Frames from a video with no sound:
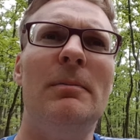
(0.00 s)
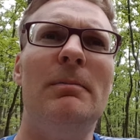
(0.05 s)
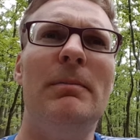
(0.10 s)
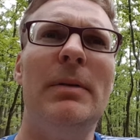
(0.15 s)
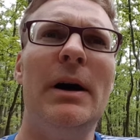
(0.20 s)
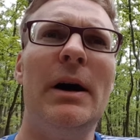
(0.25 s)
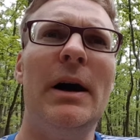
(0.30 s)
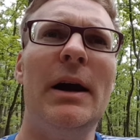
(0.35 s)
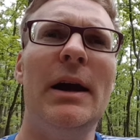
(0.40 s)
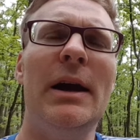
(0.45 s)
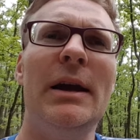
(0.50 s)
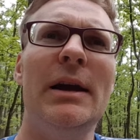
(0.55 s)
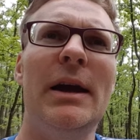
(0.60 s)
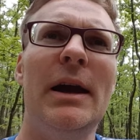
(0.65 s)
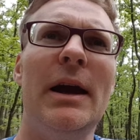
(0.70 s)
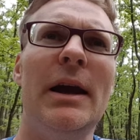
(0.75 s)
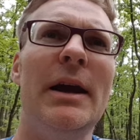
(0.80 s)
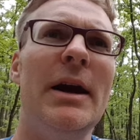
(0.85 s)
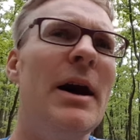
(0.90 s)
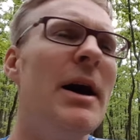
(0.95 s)
buying
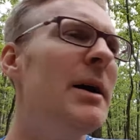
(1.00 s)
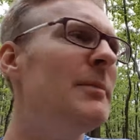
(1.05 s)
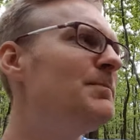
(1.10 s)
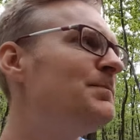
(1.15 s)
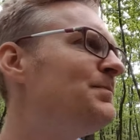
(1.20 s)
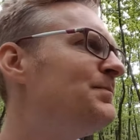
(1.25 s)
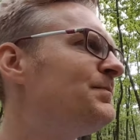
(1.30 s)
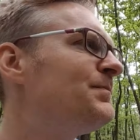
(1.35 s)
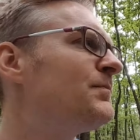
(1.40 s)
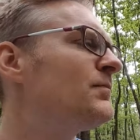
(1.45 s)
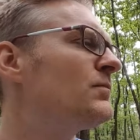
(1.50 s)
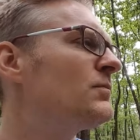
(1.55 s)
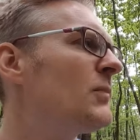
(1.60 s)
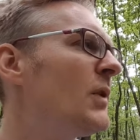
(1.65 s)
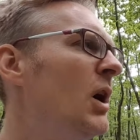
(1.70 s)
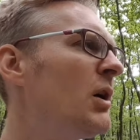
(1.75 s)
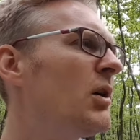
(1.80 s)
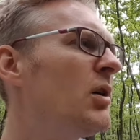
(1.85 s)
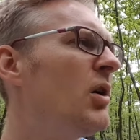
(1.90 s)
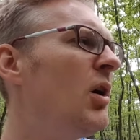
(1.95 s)
a
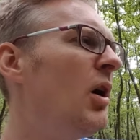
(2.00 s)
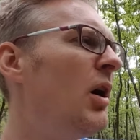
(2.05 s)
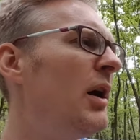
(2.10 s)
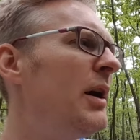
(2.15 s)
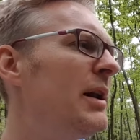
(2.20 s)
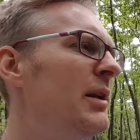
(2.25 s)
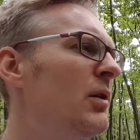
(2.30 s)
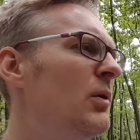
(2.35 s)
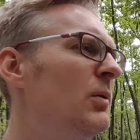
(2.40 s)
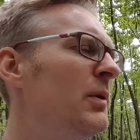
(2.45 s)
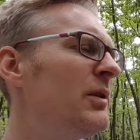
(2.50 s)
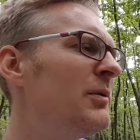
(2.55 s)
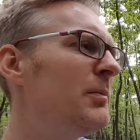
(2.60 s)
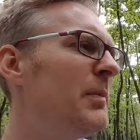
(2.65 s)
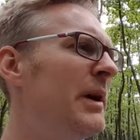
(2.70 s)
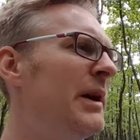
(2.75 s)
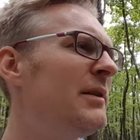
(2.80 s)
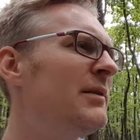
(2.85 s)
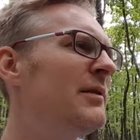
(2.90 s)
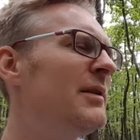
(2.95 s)
car that always
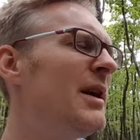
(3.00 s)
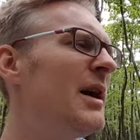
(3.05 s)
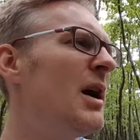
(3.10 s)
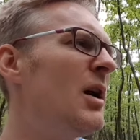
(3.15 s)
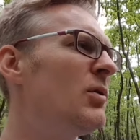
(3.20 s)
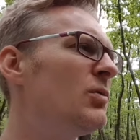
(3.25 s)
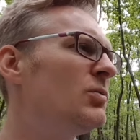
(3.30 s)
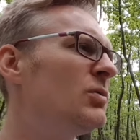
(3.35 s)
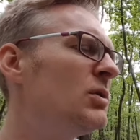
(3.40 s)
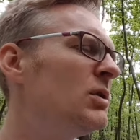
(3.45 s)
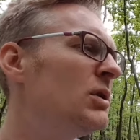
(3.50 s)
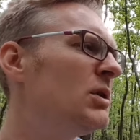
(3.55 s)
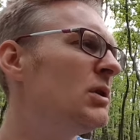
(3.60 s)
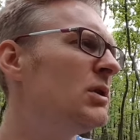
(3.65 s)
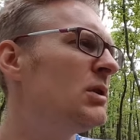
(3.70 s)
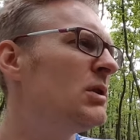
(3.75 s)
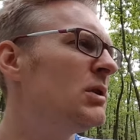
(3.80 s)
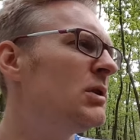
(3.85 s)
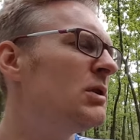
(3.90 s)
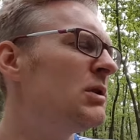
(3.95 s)
breaks down.
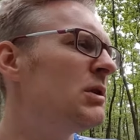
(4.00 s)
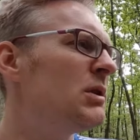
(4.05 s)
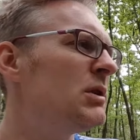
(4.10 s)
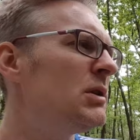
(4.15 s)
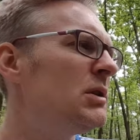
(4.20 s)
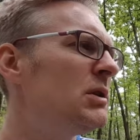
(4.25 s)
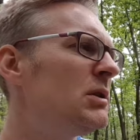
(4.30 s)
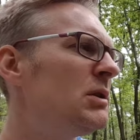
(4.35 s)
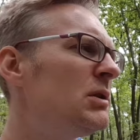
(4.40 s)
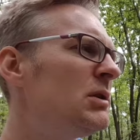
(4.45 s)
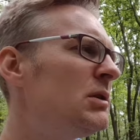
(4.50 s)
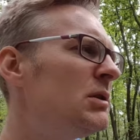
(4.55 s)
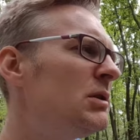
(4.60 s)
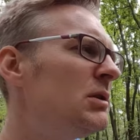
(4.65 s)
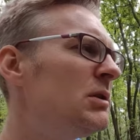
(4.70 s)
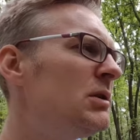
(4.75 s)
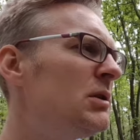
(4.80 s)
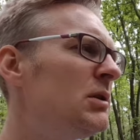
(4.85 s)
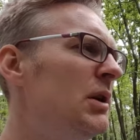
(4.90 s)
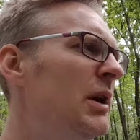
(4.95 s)

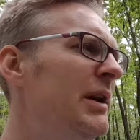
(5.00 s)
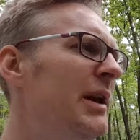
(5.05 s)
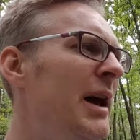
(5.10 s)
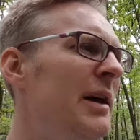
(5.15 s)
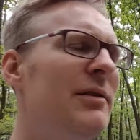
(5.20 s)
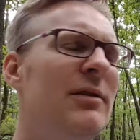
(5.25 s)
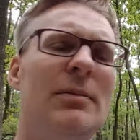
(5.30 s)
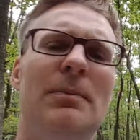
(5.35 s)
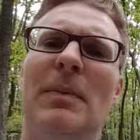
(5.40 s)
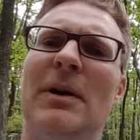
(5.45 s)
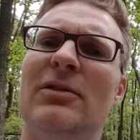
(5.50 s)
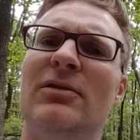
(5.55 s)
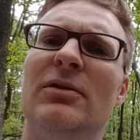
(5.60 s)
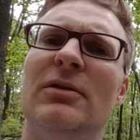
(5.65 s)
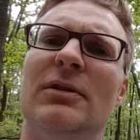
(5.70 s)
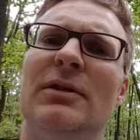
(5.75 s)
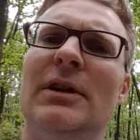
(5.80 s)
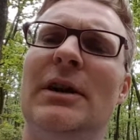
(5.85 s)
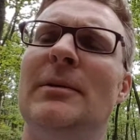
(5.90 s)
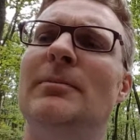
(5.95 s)
It has a
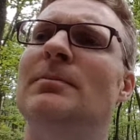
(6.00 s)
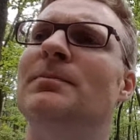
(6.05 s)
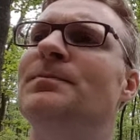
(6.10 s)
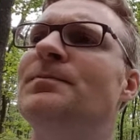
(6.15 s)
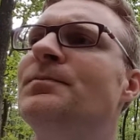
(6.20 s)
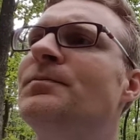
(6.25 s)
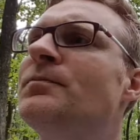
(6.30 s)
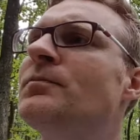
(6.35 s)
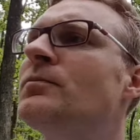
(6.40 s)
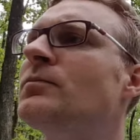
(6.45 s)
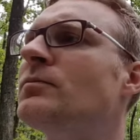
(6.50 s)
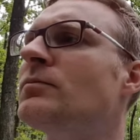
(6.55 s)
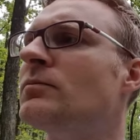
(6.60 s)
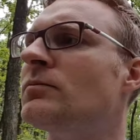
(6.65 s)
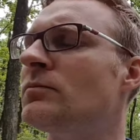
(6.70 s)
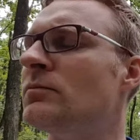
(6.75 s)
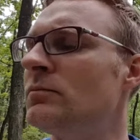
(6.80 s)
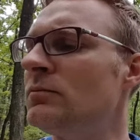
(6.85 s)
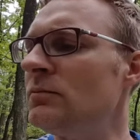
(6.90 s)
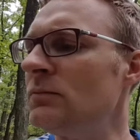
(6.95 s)
special name,
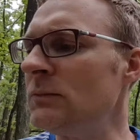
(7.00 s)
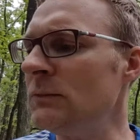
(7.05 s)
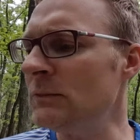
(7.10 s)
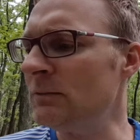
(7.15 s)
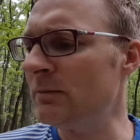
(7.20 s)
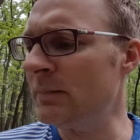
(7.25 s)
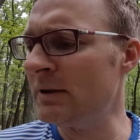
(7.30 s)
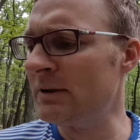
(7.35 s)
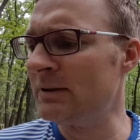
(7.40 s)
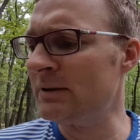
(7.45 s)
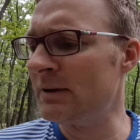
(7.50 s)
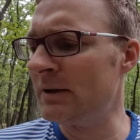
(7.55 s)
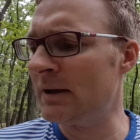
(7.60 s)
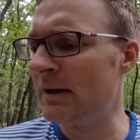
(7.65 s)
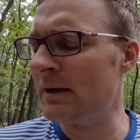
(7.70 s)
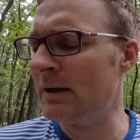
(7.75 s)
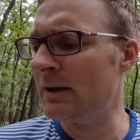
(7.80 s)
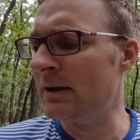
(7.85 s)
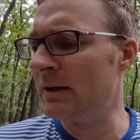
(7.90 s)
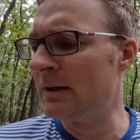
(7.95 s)
but
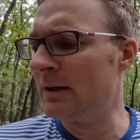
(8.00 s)
I